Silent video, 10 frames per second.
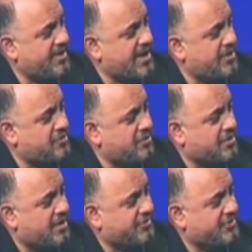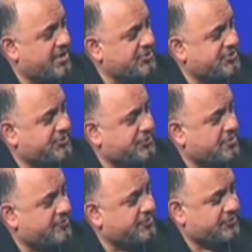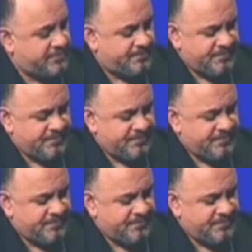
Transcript: the anodic oxidation surface.